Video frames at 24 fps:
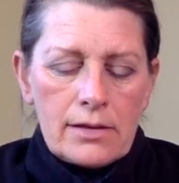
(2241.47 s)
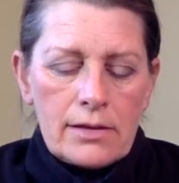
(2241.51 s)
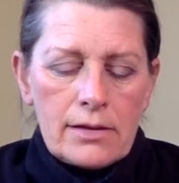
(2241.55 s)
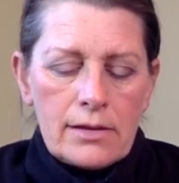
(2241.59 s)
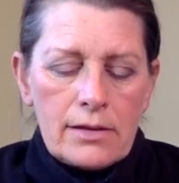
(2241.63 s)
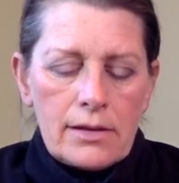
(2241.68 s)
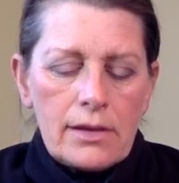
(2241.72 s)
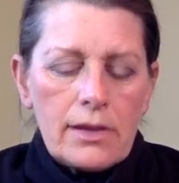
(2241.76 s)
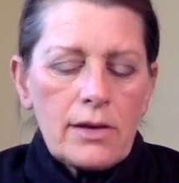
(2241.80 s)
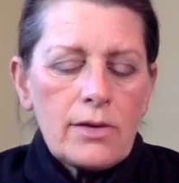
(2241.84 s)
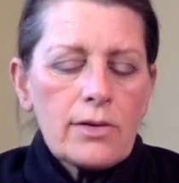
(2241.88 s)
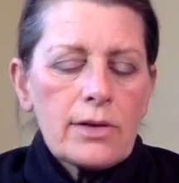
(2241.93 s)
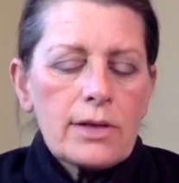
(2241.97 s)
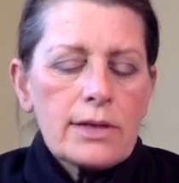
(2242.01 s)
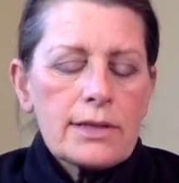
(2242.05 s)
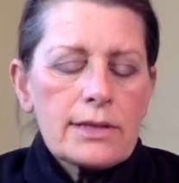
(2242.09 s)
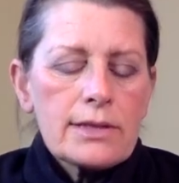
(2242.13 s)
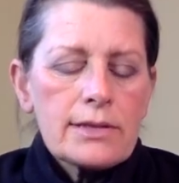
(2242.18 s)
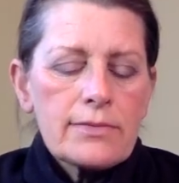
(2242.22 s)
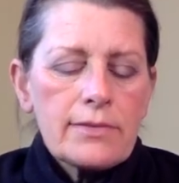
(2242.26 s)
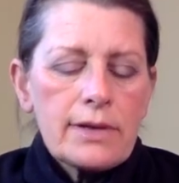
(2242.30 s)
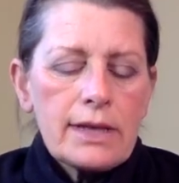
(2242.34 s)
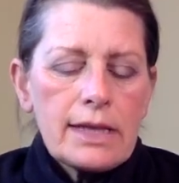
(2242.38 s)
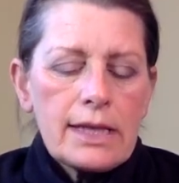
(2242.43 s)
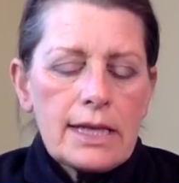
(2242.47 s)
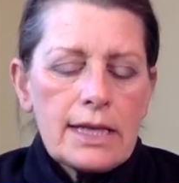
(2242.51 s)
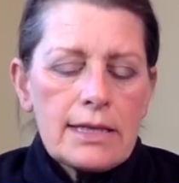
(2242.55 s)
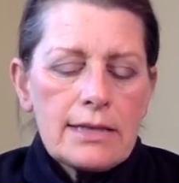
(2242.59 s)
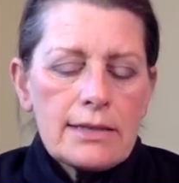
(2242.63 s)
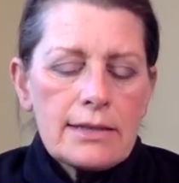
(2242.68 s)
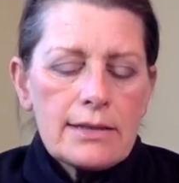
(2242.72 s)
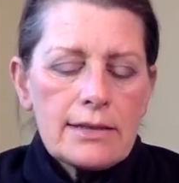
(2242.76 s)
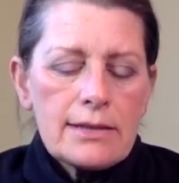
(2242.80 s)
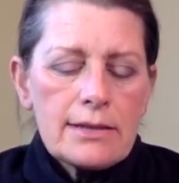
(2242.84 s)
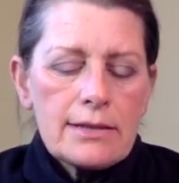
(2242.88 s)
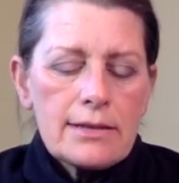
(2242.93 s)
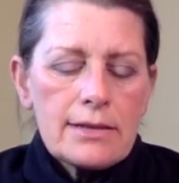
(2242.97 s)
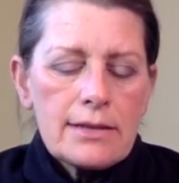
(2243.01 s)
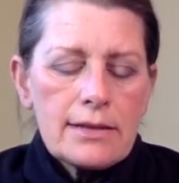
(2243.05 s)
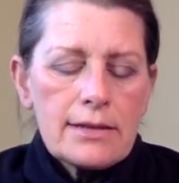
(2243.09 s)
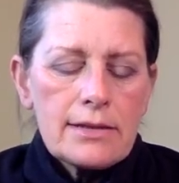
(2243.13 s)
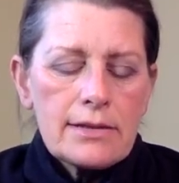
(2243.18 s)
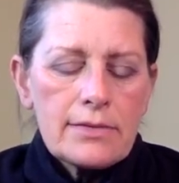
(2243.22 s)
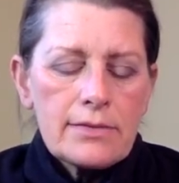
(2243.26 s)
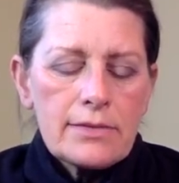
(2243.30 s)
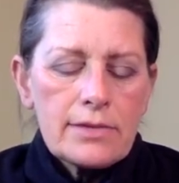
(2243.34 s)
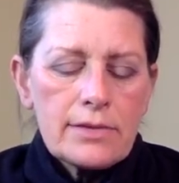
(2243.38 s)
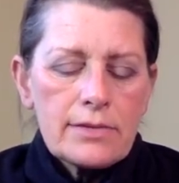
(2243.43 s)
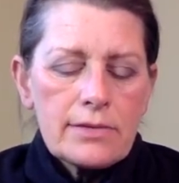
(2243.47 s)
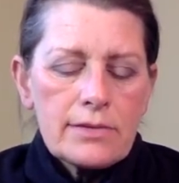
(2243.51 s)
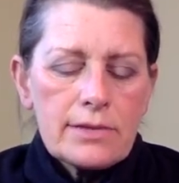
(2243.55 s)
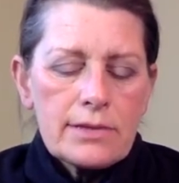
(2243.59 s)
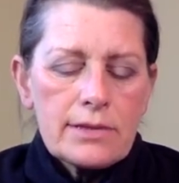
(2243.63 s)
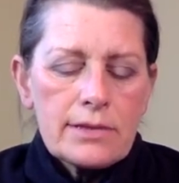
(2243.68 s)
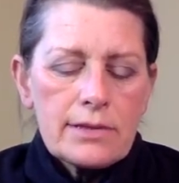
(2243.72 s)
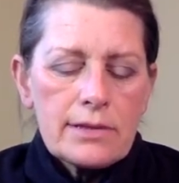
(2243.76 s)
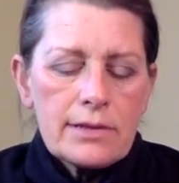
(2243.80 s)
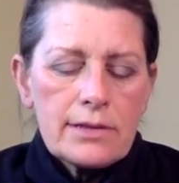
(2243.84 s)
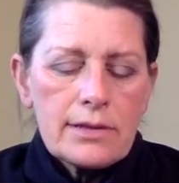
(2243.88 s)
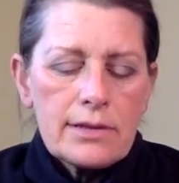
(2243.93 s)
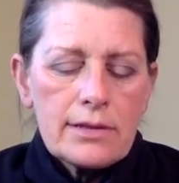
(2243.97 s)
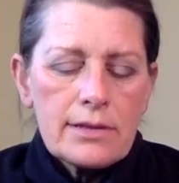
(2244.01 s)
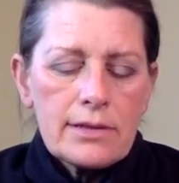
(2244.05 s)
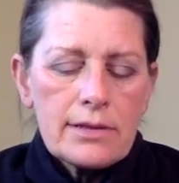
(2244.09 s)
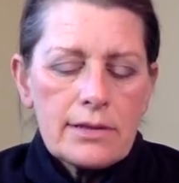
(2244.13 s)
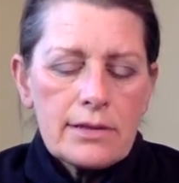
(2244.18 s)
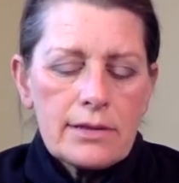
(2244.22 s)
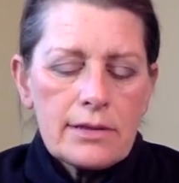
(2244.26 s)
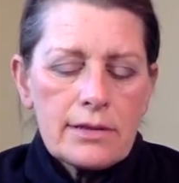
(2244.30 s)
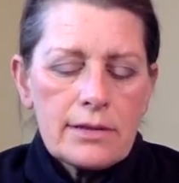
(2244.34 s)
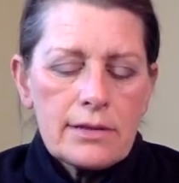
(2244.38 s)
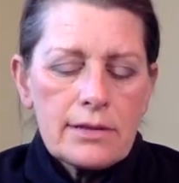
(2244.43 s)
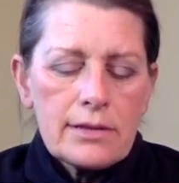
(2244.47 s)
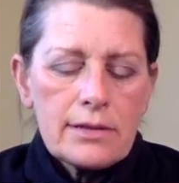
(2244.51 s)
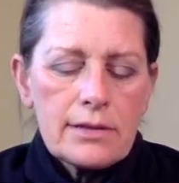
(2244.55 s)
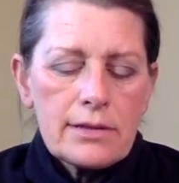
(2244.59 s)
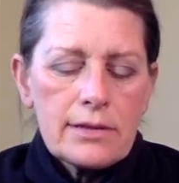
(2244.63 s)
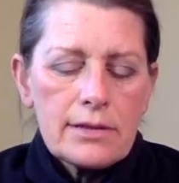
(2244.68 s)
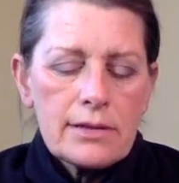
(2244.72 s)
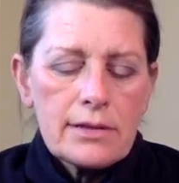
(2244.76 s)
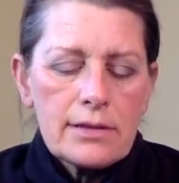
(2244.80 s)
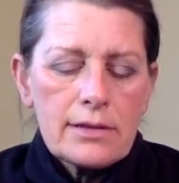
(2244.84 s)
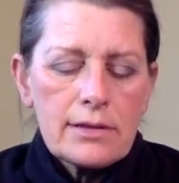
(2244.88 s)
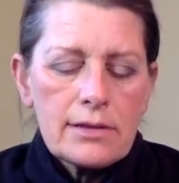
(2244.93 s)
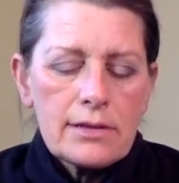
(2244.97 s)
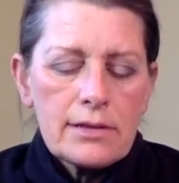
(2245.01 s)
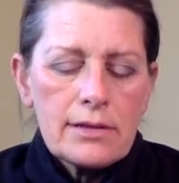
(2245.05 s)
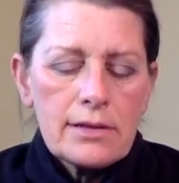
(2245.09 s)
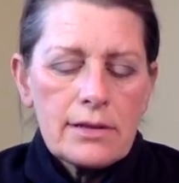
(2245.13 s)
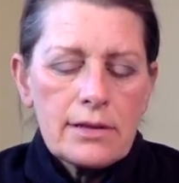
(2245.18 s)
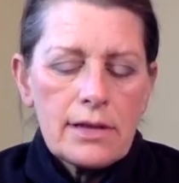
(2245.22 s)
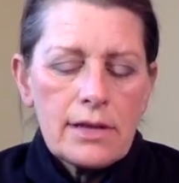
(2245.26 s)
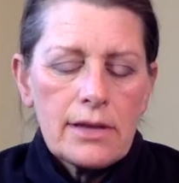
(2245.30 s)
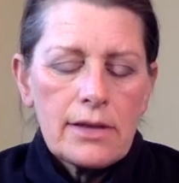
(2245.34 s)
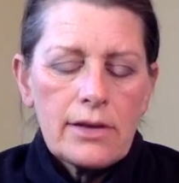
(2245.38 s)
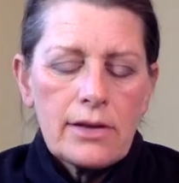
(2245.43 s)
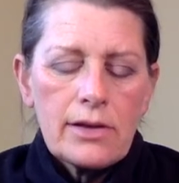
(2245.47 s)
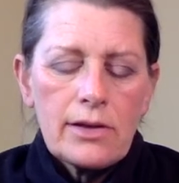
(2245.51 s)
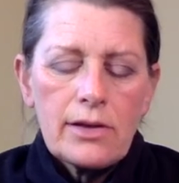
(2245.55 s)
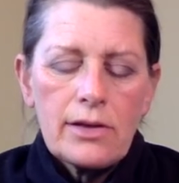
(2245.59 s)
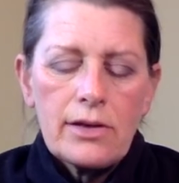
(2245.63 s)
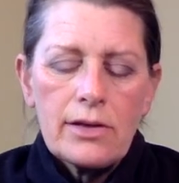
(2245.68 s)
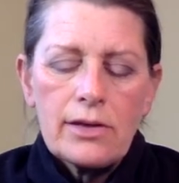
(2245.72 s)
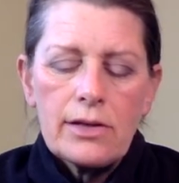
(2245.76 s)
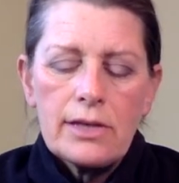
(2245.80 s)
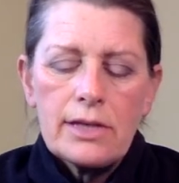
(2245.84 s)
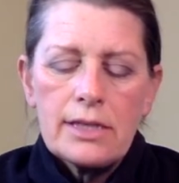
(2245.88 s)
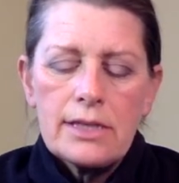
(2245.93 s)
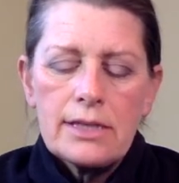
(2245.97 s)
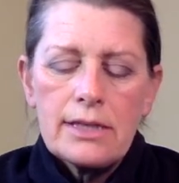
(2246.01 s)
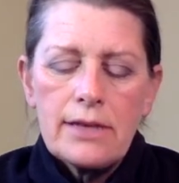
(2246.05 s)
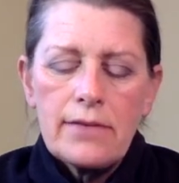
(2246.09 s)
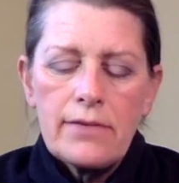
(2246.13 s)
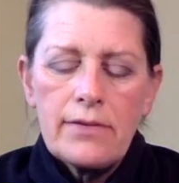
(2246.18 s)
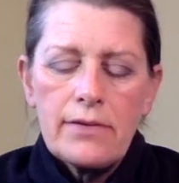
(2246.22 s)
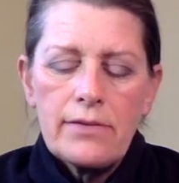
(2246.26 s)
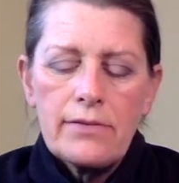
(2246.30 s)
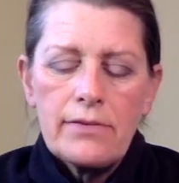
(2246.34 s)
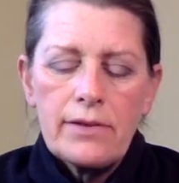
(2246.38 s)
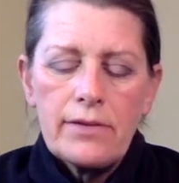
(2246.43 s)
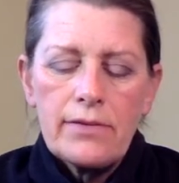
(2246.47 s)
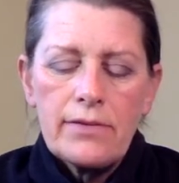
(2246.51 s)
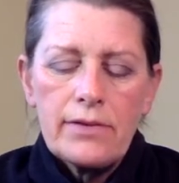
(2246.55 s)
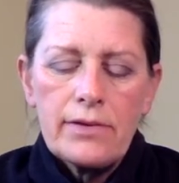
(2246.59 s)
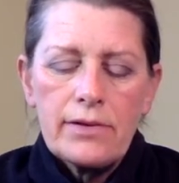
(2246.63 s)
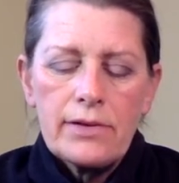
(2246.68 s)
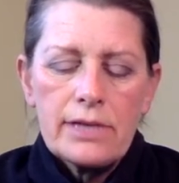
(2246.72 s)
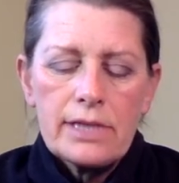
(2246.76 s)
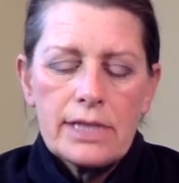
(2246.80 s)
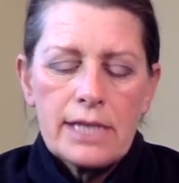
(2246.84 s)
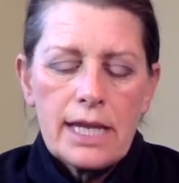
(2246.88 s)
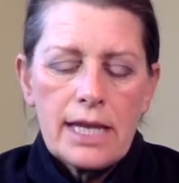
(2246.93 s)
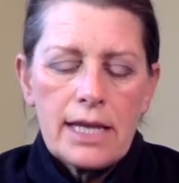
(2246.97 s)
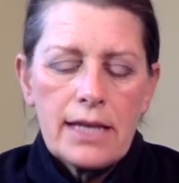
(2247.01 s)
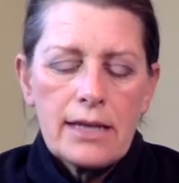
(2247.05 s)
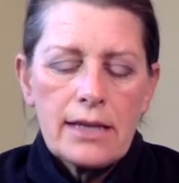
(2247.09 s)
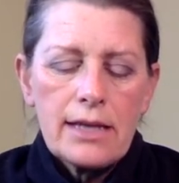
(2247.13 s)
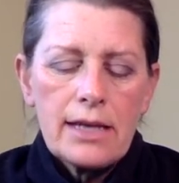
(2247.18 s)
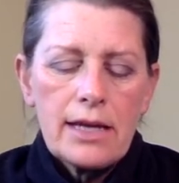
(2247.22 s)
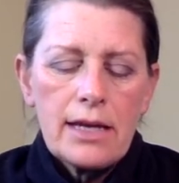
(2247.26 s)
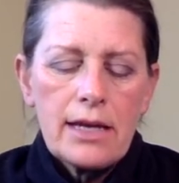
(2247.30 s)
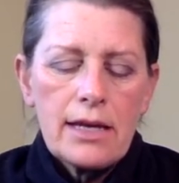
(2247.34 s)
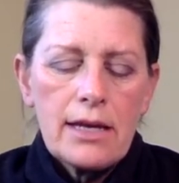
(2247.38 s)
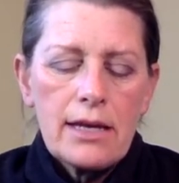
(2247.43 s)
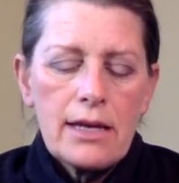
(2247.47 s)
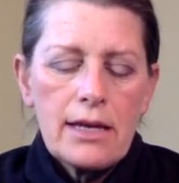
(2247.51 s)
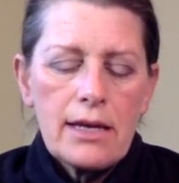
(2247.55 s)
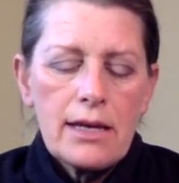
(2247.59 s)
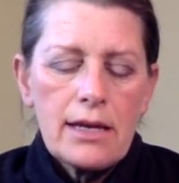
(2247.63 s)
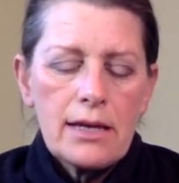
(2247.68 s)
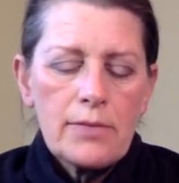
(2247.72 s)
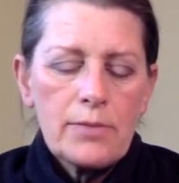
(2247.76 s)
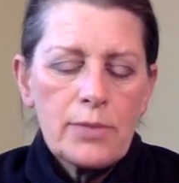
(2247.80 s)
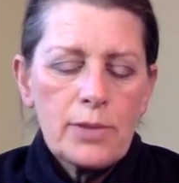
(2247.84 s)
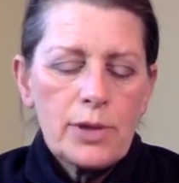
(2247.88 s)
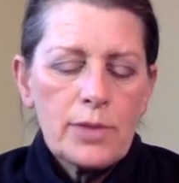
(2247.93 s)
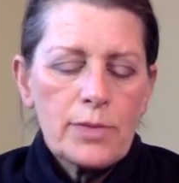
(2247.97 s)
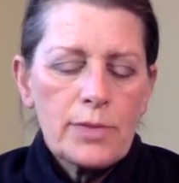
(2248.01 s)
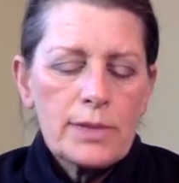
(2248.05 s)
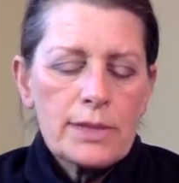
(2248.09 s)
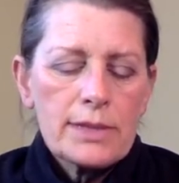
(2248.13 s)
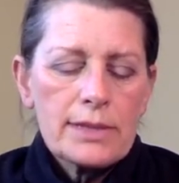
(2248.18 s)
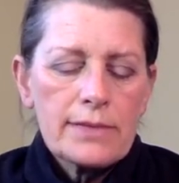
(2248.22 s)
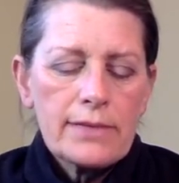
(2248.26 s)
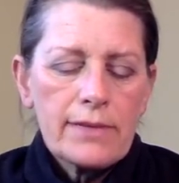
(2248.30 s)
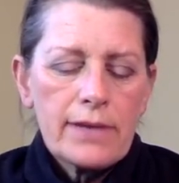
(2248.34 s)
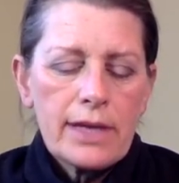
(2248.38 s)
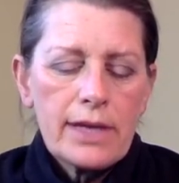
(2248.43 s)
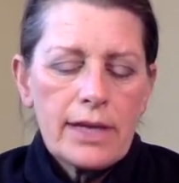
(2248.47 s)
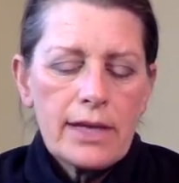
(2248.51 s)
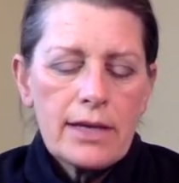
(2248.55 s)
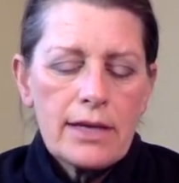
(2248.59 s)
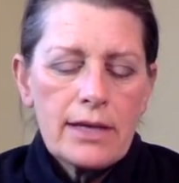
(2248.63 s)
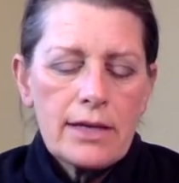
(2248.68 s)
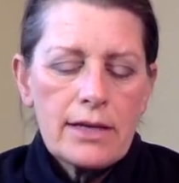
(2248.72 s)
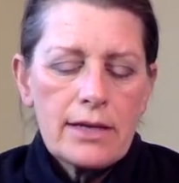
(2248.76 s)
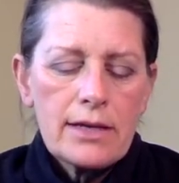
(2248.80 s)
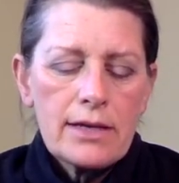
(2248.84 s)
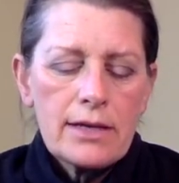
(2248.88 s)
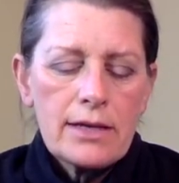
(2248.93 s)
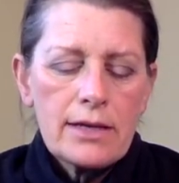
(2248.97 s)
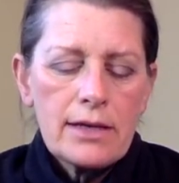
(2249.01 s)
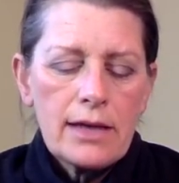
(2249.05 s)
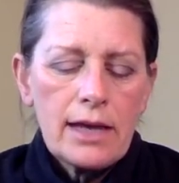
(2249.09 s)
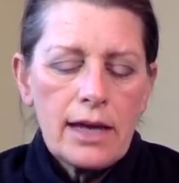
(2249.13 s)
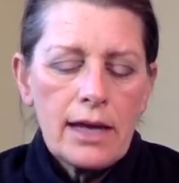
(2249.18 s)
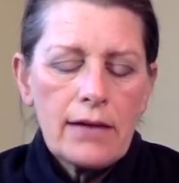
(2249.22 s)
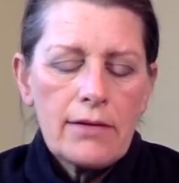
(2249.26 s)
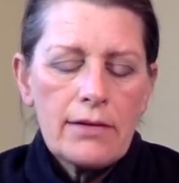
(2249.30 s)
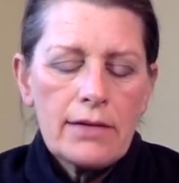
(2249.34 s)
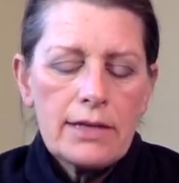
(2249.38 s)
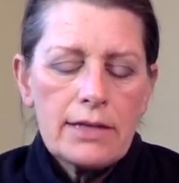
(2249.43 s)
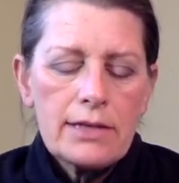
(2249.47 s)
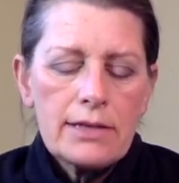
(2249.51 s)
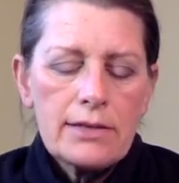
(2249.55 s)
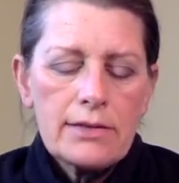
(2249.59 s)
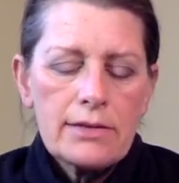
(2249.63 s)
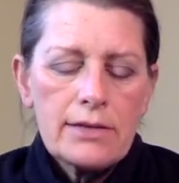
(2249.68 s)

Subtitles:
The lotus releases its roots, and the current of the river gently and purposely carries you